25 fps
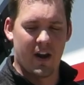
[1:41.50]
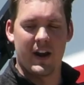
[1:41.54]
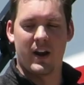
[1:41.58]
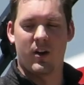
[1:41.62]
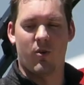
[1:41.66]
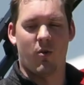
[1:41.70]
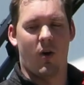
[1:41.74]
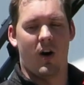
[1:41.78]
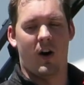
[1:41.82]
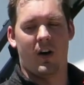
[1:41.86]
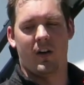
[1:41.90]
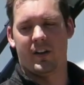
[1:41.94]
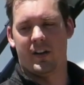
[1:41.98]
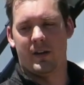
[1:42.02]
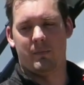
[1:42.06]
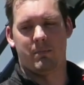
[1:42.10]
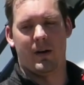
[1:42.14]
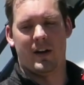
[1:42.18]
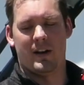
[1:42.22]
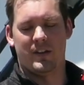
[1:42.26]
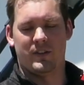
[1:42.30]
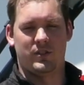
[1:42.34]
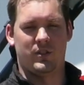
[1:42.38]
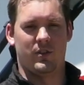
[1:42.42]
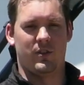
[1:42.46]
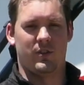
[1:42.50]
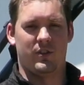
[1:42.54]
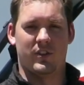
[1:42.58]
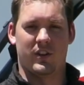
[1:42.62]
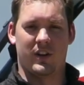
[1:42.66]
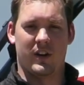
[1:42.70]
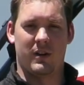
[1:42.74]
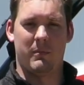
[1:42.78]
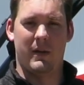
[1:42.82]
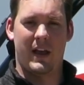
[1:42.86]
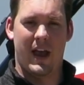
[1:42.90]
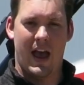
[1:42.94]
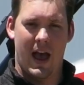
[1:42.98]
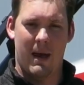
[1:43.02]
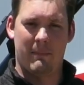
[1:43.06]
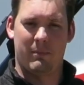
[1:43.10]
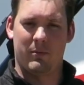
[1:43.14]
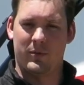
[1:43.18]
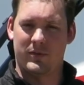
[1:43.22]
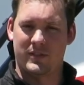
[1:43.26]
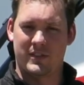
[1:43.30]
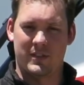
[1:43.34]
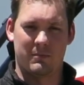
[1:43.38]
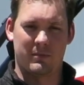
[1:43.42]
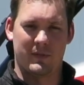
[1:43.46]
great quality pontoon. You're gonna be
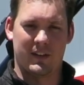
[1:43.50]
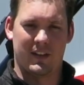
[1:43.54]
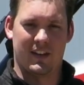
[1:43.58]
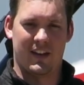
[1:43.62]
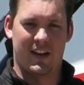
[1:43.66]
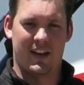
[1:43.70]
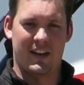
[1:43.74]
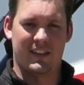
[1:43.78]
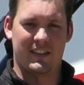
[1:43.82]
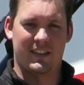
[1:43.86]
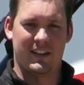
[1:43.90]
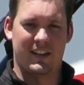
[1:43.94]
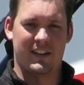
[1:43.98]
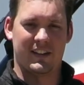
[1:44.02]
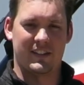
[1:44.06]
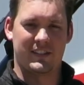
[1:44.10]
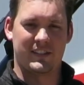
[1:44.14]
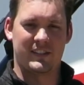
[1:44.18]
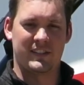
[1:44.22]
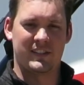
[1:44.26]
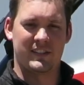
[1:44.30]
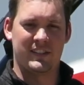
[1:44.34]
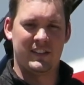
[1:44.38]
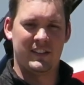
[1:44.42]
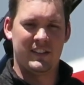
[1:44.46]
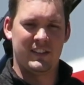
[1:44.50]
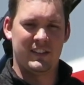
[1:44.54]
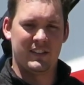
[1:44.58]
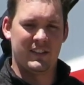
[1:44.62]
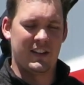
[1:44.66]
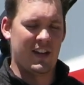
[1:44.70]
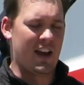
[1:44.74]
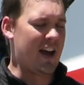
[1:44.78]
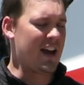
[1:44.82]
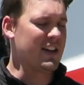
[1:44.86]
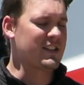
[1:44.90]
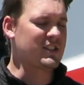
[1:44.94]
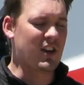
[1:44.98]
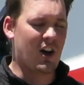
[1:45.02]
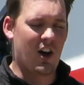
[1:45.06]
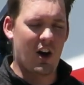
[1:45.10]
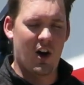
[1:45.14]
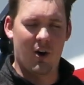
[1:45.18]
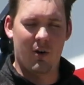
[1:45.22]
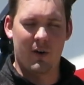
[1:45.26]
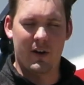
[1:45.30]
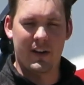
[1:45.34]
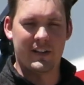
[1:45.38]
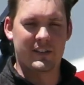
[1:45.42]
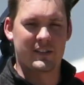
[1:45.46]
happy with something like this. As
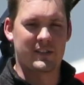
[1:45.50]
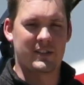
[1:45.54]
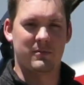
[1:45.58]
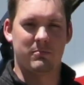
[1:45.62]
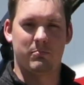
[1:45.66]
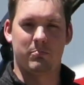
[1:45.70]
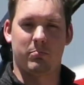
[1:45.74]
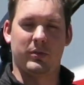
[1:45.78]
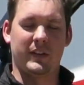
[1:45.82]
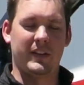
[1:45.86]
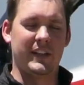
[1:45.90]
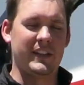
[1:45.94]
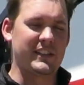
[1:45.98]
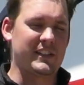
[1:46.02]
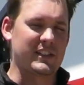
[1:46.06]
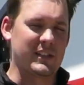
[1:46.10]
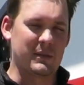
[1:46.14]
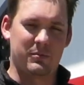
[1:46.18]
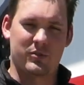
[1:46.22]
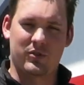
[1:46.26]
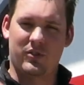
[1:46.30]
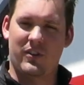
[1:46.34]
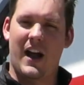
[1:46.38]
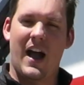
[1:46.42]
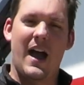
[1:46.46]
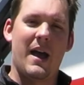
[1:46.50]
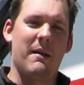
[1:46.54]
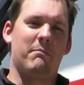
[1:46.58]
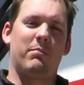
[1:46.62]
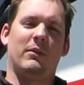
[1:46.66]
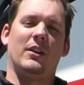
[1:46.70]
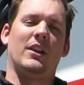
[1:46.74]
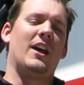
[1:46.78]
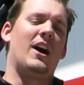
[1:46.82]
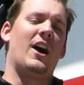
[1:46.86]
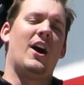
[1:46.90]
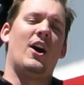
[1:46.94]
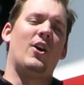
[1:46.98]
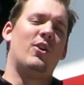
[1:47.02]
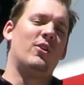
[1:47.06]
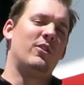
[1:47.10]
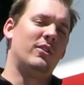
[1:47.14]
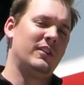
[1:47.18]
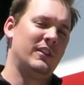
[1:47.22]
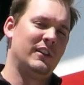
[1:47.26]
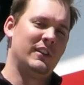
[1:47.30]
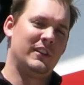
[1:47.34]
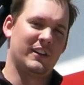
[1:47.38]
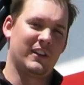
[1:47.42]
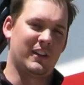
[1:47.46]
always, please subscribe
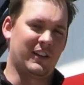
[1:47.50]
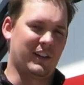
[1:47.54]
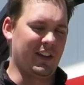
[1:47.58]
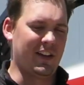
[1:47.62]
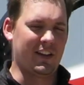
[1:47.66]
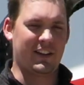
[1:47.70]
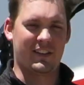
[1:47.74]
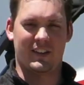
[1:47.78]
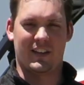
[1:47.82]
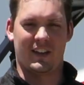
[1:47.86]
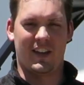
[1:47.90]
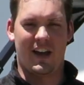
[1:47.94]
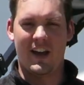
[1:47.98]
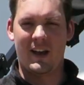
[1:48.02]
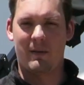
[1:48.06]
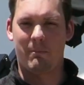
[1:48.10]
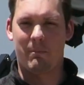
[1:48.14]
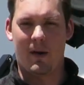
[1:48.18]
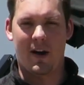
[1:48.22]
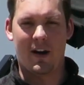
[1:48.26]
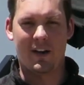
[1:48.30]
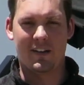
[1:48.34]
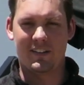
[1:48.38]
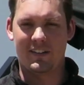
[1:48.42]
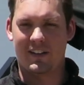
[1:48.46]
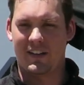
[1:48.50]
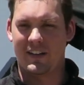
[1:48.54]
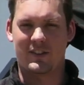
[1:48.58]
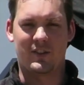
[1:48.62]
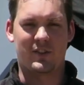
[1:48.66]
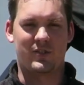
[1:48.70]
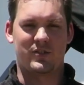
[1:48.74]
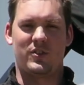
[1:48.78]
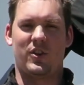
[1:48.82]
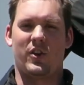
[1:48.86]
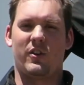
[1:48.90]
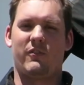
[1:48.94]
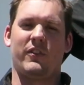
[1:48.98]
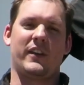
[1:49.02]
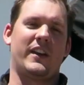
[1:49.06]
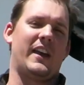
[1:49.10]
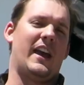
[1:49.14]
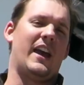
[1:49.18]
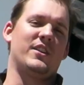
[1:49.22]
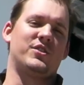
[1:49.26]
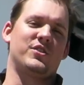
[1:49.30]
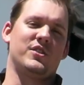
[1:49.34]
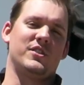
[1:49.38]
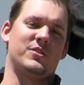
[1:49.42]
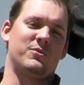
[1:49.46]
below click the like button, get those
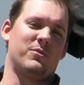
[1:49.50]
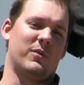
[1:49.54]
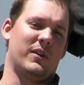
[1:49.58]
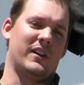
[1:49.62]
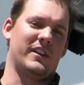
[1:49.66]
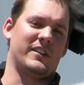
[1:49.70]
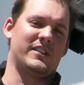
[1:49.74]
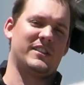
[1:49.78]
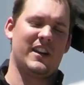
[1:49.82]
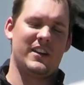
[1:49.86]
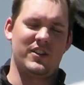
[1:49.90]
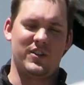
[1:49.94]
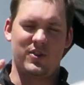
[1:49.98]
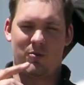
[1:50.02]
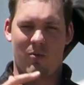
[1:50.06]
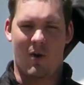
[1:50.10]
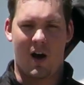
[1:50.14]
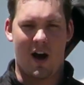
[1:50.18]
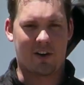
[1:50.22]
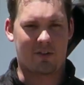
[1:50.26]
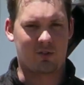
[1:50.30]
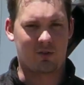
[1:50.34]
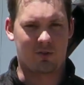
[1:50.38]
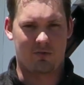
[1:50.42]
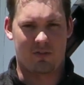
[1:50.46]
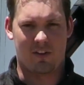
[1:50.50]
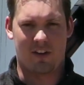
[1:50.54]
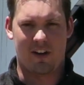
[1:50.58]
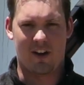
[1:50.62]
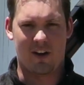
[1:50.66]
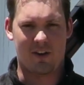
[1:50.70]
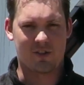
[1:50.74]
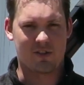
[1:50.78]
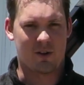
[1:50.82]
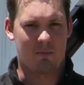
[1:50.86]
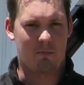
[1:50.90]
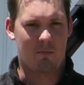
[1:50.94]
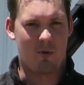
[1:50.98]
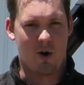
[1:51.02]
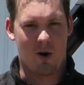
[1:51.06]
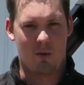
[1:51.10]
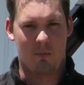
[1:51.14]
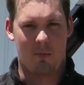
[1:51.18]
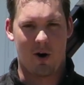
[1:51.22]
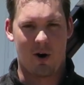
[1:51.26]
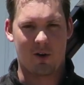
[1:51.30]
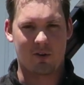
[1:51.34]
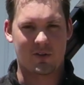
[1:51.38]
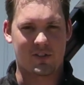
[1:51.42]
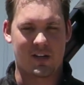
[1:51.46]
notifications. We're going to send you walkthrough videos on
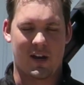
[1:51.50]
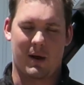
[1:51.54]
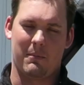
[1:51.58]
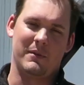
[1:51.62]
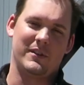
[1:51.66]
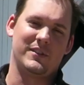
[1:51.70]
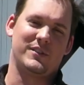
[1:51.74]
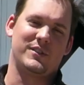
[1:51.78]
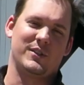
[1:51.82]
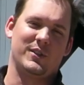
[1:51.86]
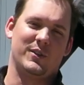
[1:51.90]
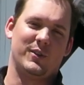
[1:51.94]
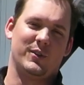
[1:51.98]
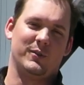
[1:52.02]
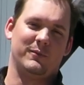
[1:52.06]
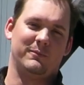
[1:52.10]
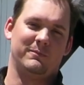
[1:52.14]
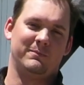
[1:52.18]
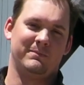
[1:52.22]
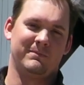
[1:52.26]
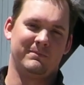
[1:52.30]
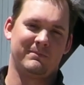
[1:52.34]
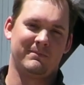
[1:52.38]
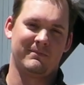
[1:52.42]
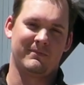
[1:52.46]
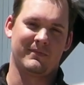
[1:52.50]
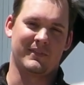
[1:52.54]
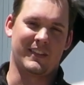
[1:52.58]
more boats coming soon.